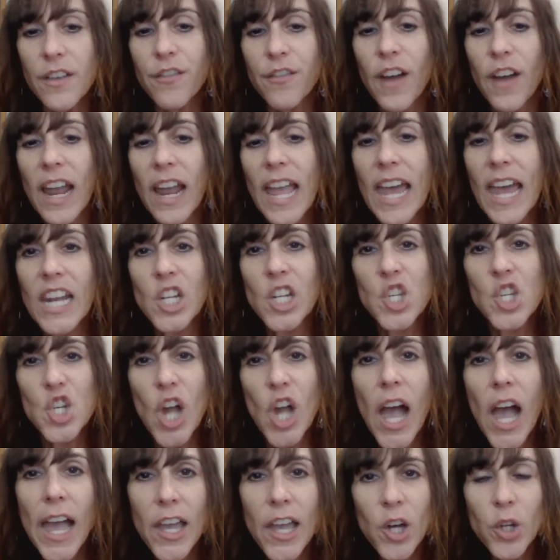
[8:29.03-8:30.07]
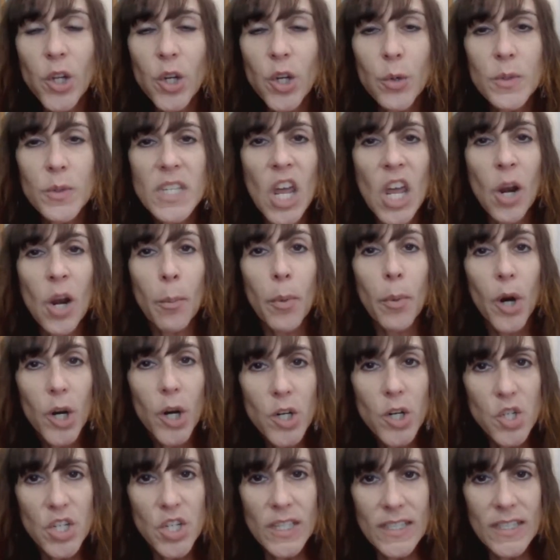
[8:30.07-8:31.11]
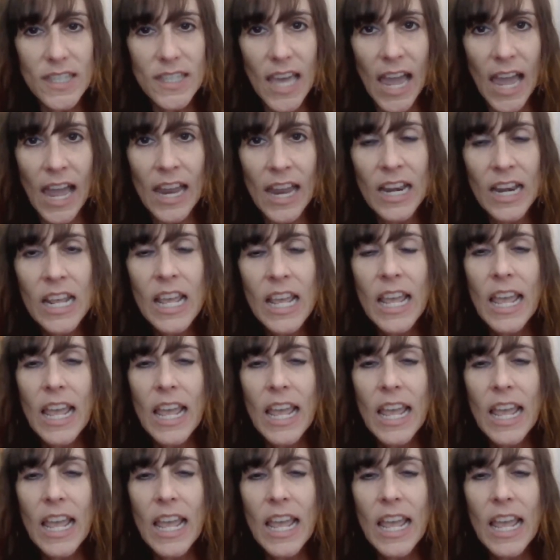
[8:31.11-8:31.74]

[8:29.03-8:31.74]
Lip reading: if I had a child who was going to purchase that,